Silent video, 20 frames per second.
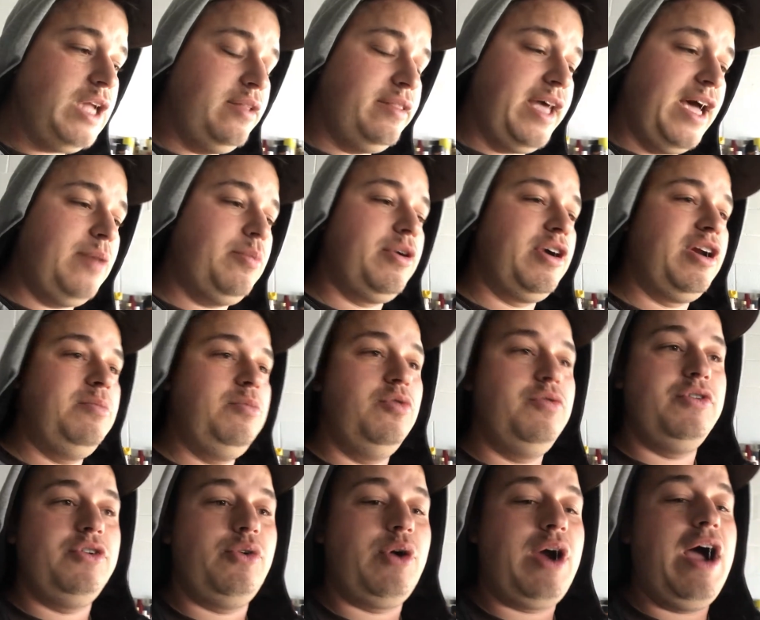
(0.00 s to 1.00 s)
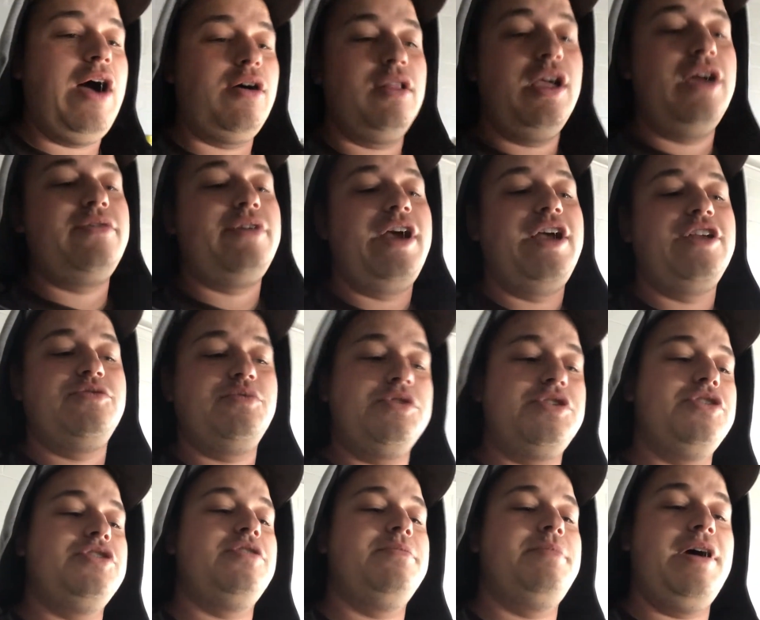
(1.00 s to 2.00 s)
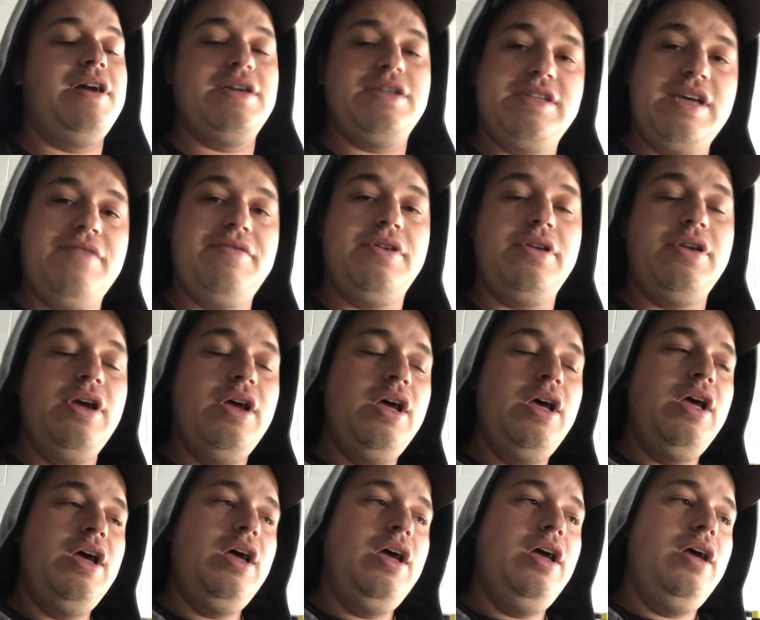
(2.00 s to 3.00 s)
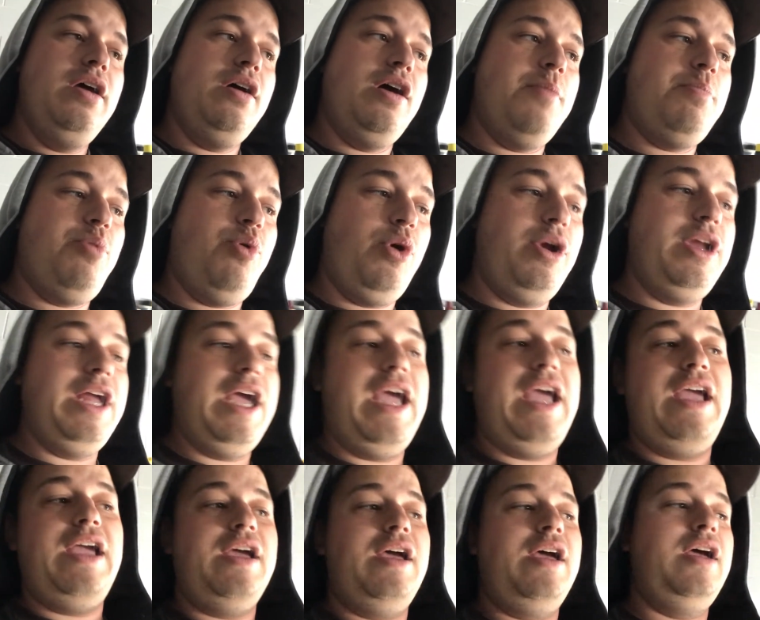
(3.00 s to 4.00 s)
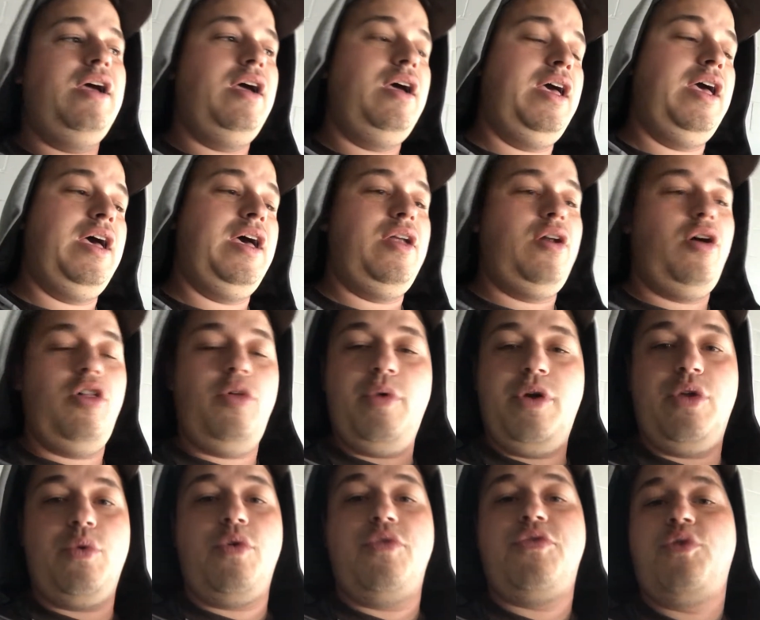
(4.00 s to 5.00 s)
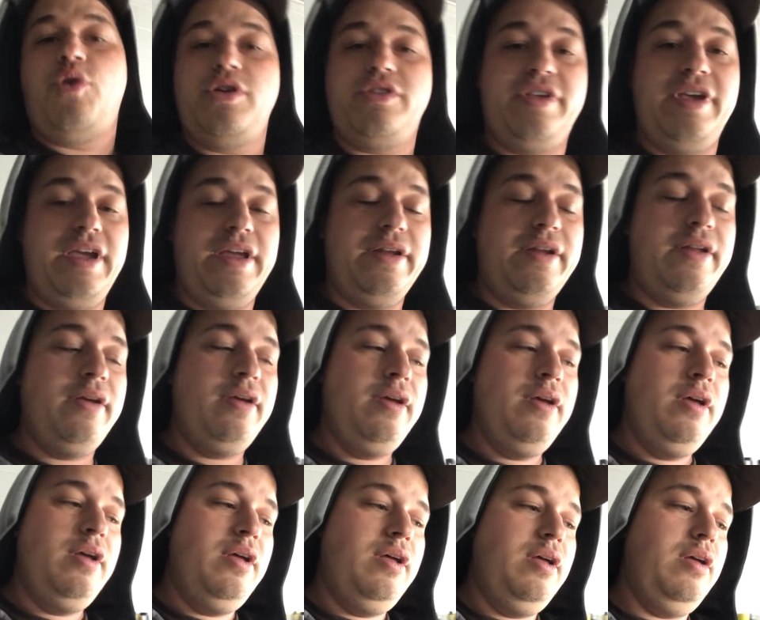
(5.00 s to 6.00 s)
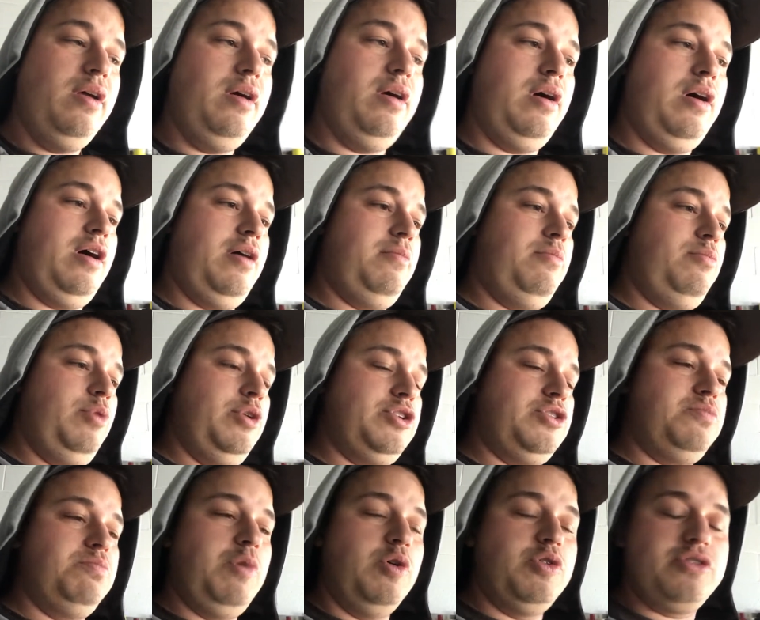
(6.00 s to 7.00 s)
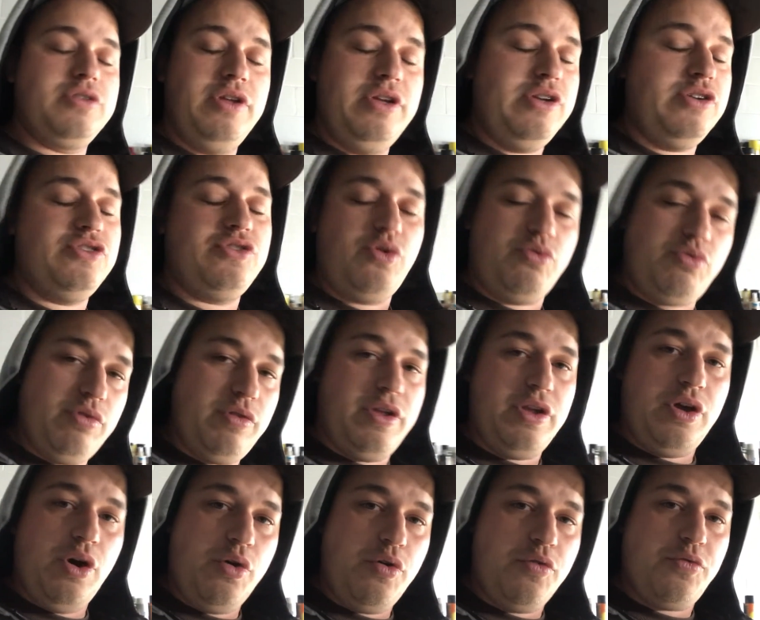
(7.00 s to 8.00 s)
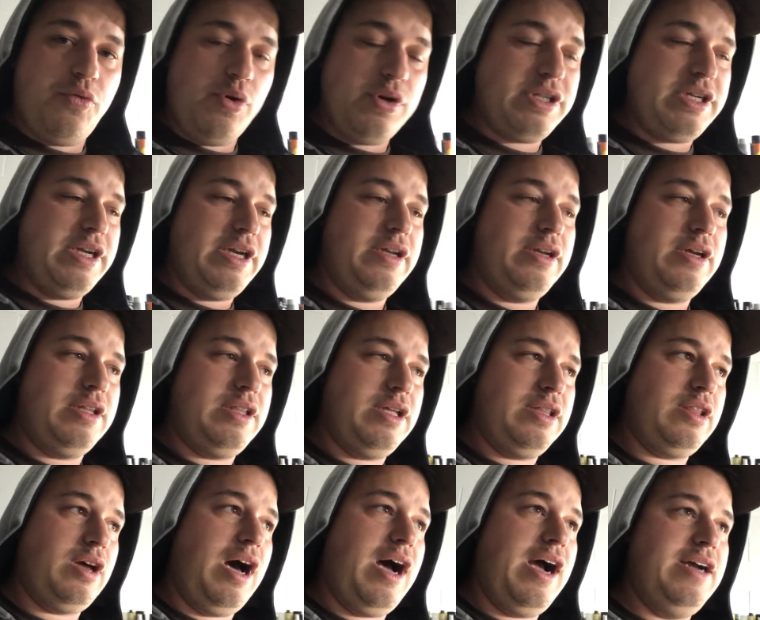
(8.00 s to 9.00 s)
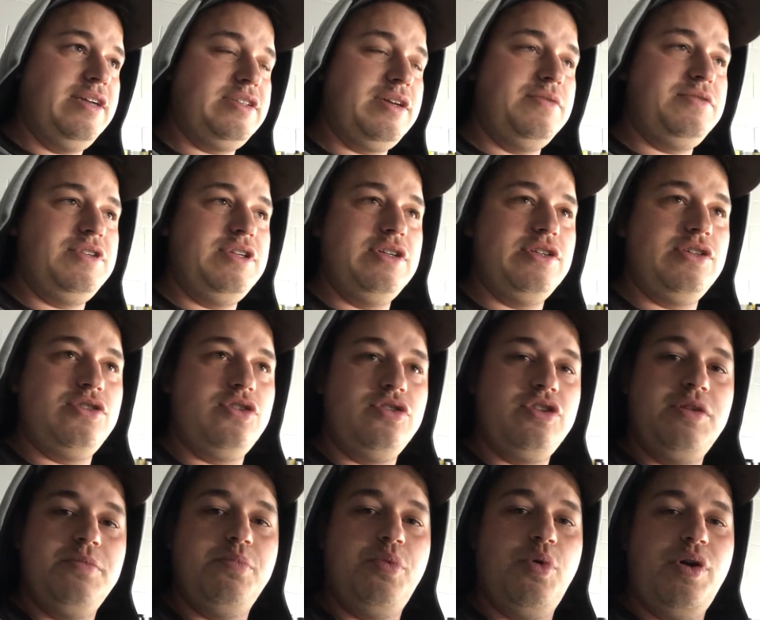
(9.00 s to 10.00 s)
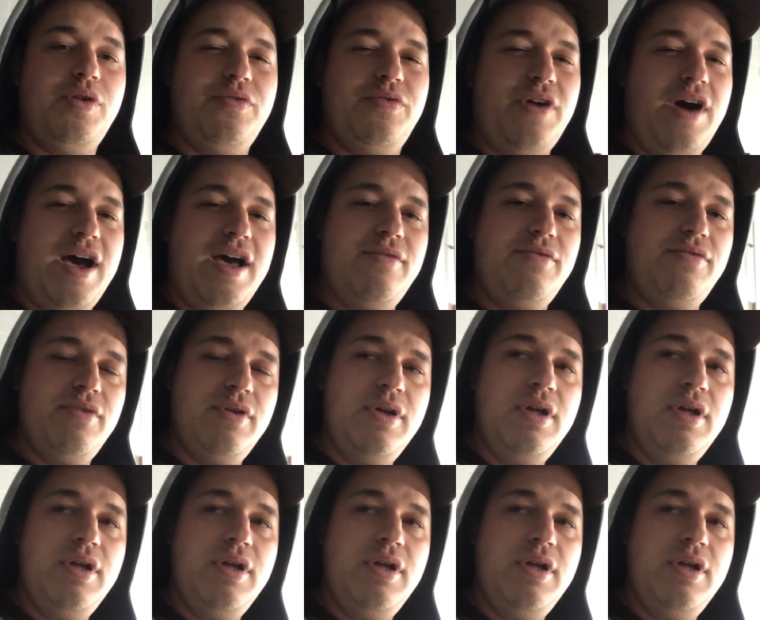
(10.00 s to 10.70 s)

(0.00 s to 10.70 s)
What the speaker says: Then we're going to move into our alkaline range, which is about a 7.8 and all the way to a 14, which most cleaners don't really go to 14. I think the highest I've seen is 13.5.